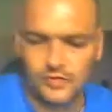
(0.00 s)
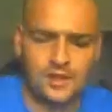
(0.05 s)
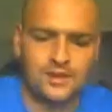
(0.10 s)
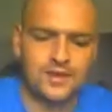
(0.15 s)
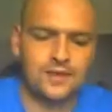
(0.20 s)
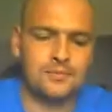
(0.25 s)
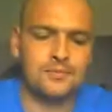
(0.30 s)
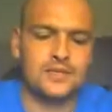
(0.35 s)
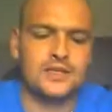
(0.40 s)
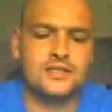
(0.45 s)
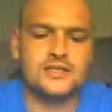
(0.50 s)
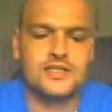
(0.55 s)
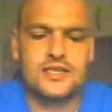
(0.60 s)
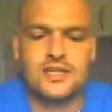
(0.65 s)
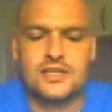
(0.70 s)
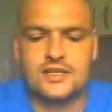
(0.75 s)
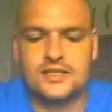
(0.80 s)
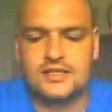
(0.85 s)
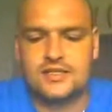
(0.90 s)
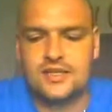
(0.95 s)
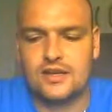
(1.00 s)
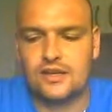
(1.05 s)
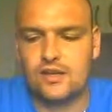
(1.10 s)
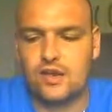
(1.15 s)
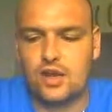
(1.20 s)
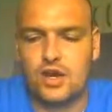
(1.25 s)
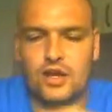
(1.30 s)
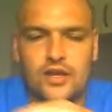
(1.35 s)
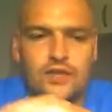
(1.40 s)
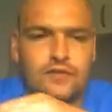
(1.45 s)
that means it is their
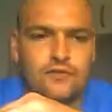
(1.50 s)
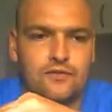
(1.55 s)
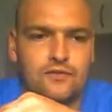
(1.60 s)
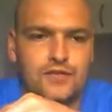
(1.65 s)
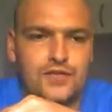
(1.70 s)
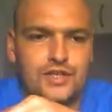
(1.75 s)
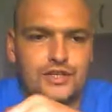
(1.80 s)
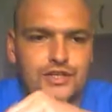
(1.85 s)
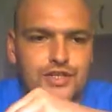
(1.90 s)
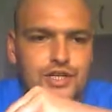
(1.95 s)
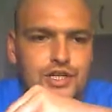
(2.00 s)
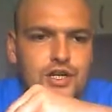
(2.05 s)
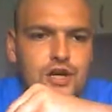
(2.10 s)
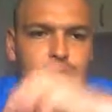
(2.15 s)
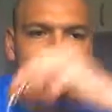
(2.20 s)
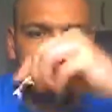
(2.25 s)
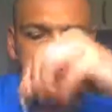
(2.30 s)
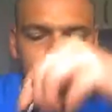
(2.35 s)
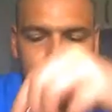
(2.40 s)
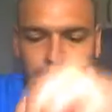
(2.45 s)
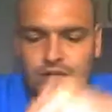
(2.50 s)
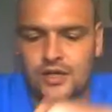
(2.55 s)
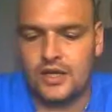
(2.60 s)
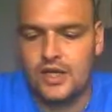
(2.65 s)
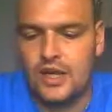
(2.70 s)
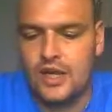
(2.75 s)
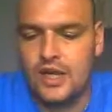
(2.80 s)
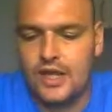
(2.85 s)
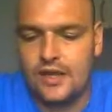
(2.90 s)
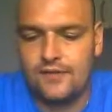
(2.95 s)
high VG option.
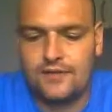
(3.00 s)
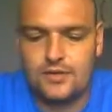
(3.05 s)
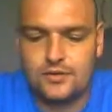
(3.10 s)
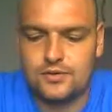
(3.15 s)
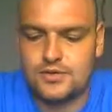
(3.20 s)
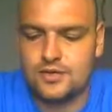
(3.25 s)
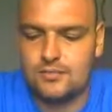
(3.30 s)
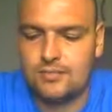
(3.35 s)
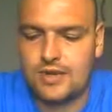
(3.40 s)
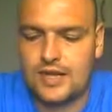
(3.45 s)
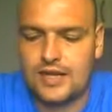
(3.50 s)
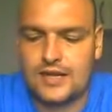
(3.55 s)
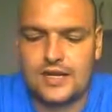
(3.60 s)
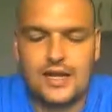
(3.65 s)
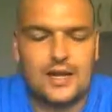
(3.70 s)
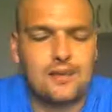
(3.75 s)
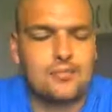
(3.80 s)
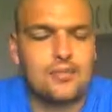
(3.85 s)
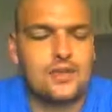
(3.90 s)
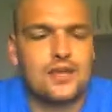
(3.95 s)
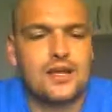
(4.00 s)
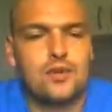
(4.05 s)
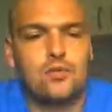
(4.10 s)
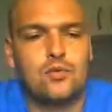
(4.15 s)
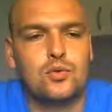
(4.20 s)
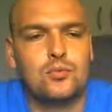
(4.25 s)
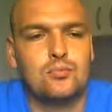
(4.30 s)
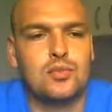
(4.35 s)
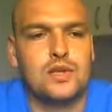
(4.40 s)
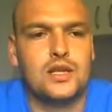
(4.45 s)
If it was the black cap, that
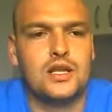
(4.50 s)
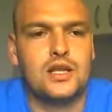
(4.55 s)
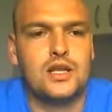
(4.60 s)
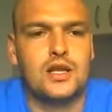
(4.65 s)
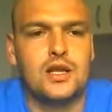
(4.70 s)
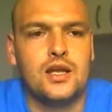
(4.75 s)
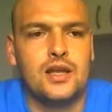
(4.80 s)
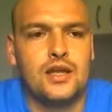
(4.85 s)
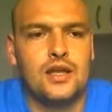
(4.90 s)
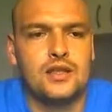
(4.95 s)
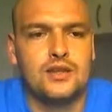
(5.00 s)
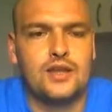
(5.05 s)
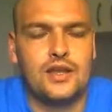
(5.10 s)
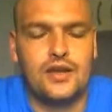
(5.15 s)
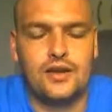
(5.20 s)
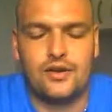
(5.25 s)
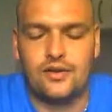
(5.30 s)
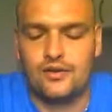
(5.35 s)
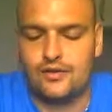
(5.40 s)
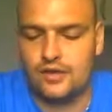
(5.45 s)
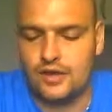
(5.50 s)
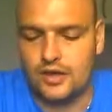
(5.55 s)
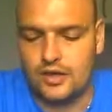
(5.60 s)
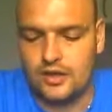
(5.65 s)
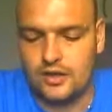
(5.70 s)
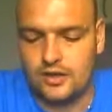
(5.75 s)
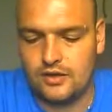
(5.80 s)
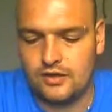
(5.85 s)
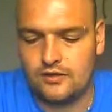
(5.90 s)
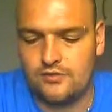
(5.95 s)
would be their
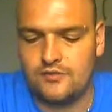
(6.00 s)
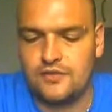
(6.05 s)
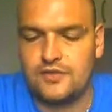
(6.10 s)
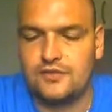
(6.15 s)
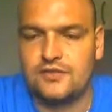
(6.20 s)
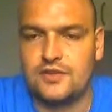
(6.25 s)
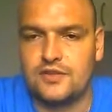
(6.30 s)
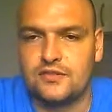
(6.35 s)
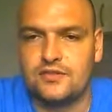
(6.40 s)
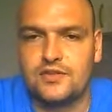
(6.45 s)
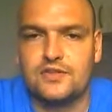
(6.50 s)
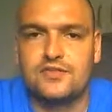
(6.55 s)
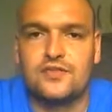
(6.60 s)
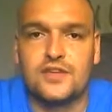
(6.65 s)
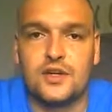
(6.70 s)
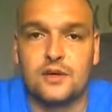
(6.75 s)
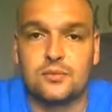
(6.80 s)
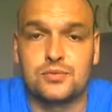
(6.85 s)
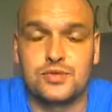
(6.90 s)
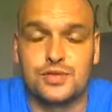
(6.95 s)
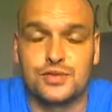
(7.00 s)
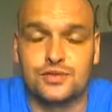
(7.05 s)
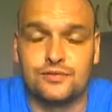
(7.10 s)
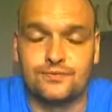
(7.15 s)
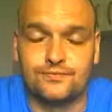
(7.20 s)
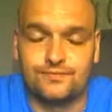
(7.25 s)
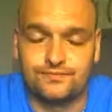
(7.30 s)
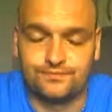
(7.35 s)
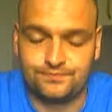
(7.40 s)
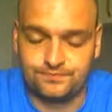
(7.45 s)
50-50 option.
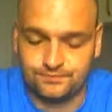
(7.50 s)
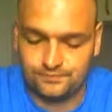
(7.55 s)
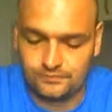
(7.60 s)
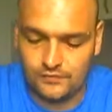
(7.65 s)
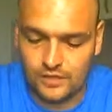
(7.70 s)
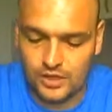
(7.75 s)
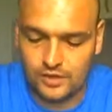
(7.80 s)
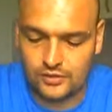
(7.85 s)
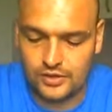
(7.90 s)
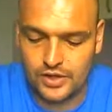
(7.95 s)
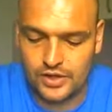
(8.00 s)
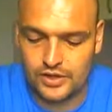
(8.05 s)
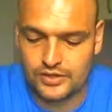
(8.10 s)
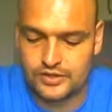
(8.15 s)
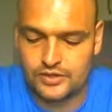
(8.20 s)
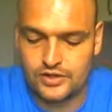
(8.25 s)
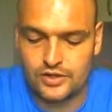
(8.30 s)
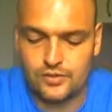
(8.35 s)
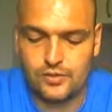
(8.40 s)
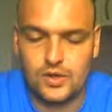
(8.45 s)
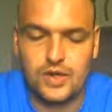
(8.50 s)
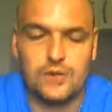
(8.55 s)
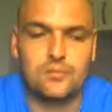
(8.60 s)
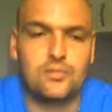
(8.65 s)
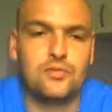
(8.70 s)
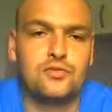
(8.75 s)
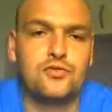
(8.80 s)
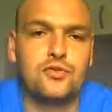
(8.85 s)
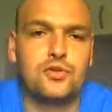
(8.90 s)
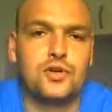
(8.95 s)
Okay, so
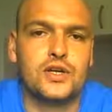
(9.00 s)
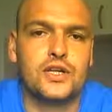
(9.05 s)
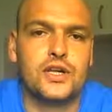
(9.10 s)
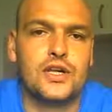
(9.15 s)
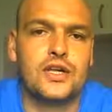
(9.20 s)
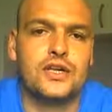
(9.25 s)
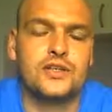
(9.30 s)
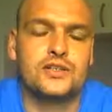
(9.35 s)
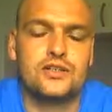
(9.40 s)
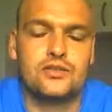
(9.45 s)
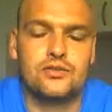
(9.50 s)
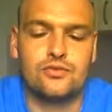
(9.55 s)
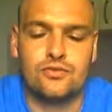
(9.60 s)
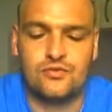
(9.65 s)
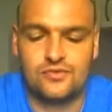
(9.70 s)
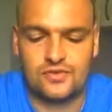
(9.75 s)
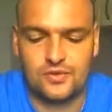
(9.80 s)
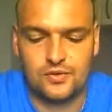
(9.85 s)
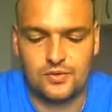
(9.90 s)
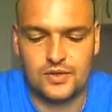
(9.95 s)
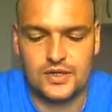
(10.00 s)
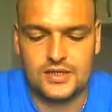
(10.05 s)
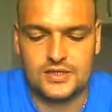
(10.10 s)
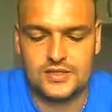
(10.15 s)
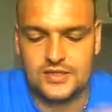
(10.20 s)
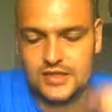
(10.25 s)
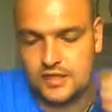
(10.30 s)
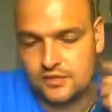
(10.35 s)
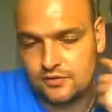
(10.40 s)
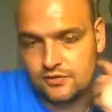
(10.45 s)
before I get into the review
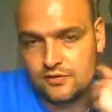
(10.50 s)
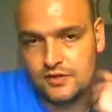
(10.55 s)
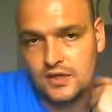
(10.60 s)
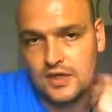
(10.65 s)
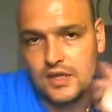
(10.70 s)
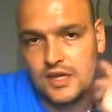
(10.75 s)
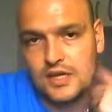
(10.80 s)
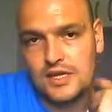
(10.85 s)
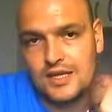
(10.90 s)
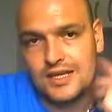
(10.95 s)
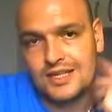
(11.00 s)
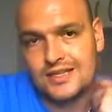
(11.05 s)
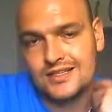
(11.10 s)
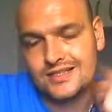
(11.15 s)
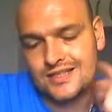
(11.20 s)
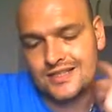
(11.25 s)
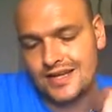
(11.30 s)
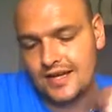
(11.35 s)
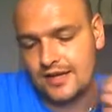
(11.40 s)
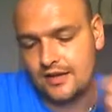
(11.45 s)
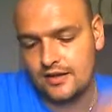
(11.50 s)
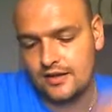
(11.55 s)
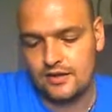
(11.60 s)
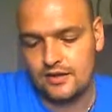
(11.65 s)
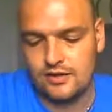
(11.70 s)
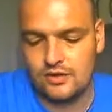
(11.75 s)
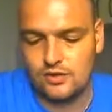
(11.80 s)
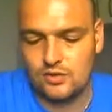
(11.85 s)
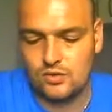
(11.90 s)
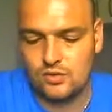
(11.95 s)
itself, let's get
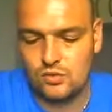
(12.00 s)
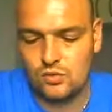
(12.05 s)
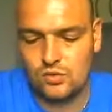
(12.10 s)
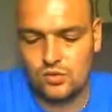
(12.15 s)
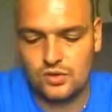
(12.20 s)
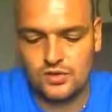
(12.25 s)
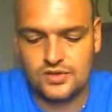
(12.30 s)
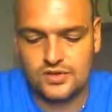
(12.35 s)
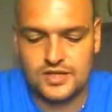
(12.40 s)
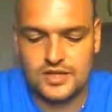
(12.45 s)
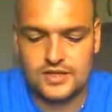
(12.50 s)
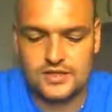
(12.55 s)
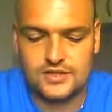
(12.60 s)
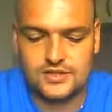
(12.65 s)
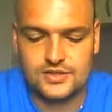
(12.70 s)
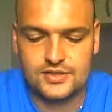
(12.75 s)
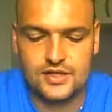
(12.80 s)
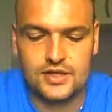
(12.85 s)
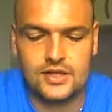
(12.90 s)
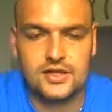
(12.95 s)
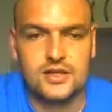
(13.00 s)
all of these